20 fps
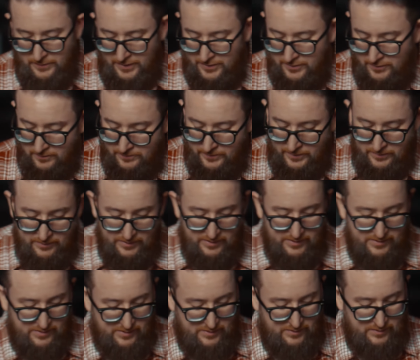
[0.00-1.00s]
the major
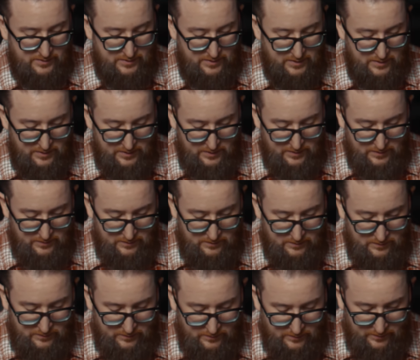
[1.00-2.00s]
components.
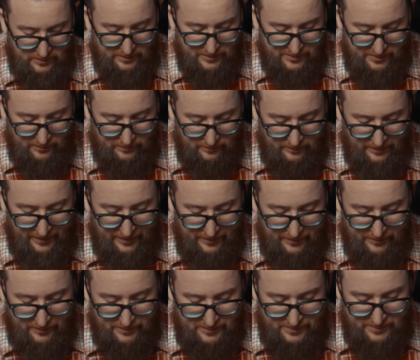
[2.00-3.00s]
Get into the
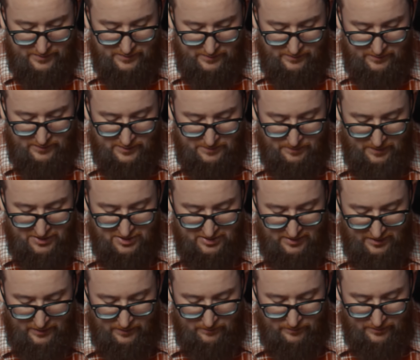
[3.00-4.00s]
rails,
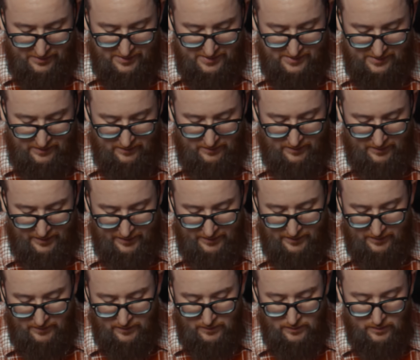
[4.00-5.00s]
especially anywhere you see
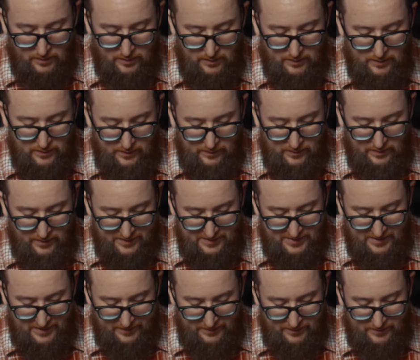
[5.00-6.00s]
high
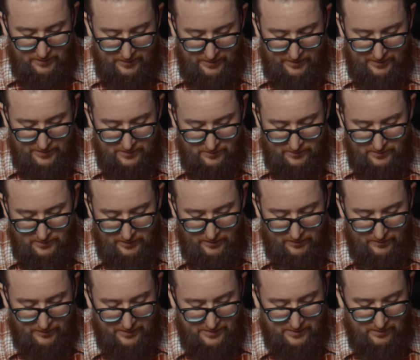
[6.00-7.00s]
contact areas. Those are the
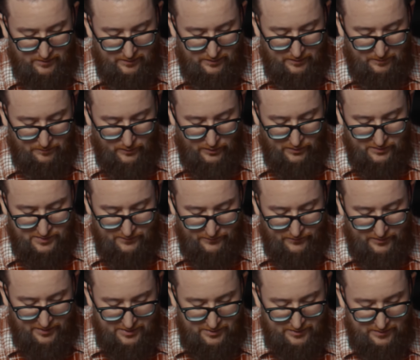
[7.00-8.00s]
areas that are the most
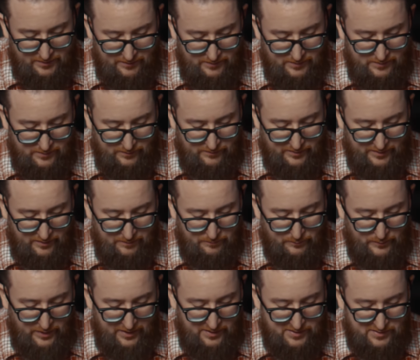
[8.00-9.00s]
friction. So you want to go
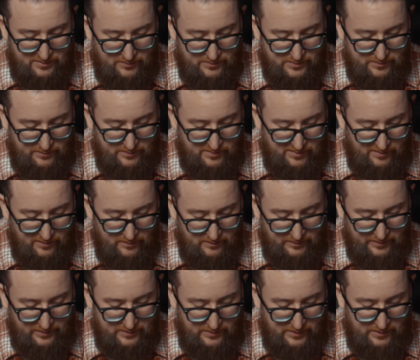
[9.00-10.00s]
and make sure those are
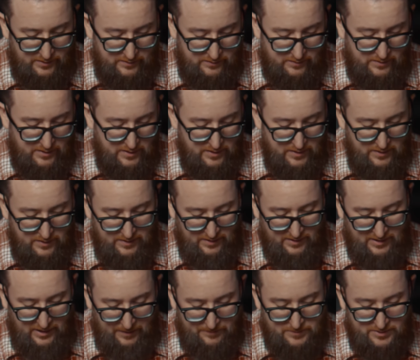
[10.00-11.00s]
thoroughly clean. The
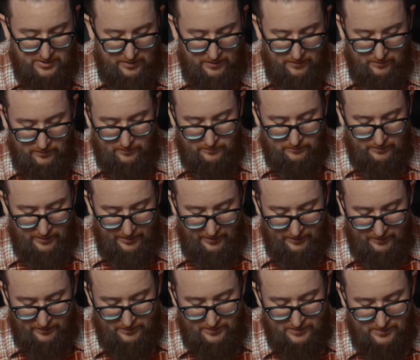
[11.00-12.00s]
cam channel,
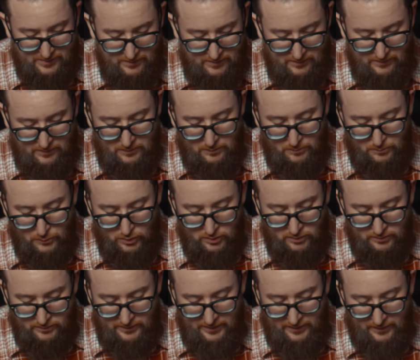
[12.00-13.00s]
rails,
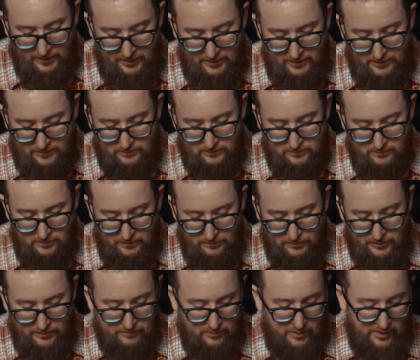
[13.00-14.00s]
bolt, where
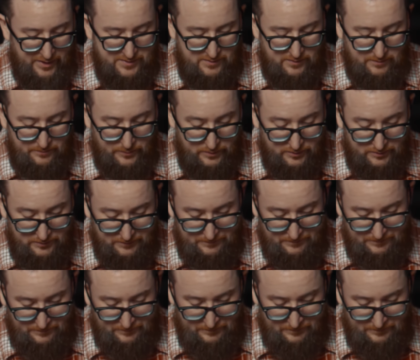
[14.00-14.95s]
it rides on the bolt.